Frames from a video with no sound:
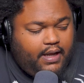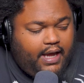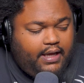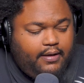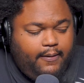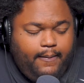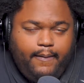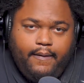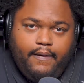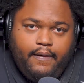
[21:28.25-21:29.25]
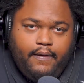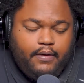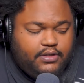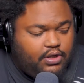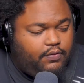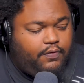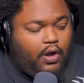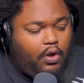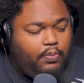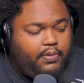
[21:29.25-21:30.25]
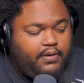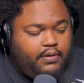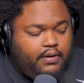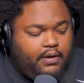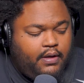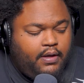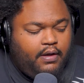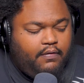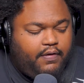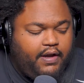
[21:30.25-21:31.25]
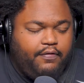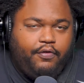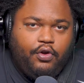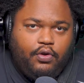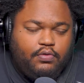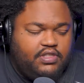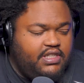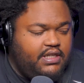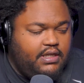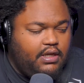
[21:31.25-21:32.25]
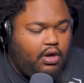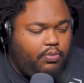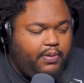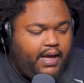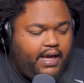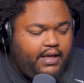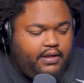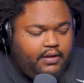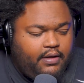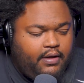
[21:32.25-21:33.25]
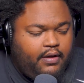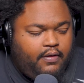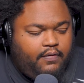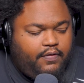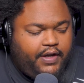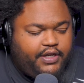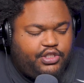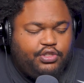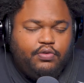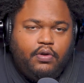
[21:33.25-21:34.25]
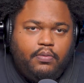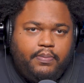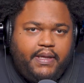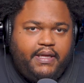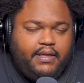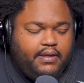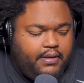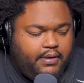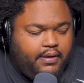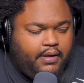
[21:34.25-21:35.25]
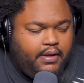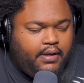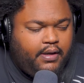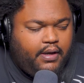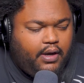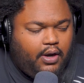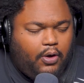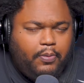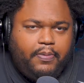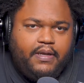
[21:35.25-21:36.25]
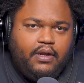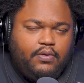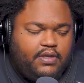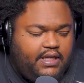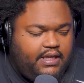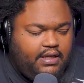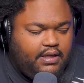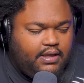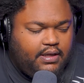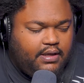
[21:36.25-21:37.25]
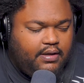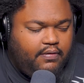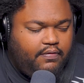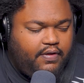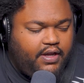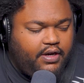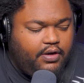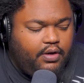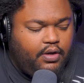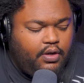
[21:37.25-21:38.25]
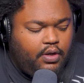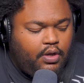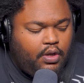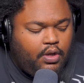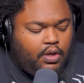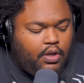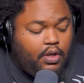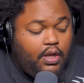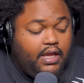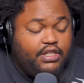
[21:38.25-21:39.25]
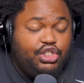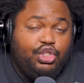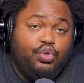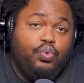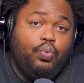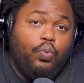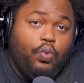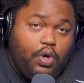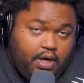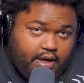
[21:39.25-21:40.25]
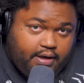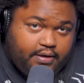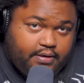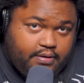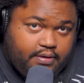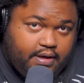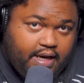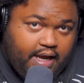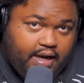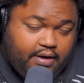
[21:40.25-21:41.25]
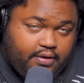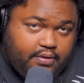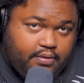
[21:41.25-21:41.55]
A. So open, finger 4 on G, open A, finger 2 on B, open on D, finger, let's do 1 now.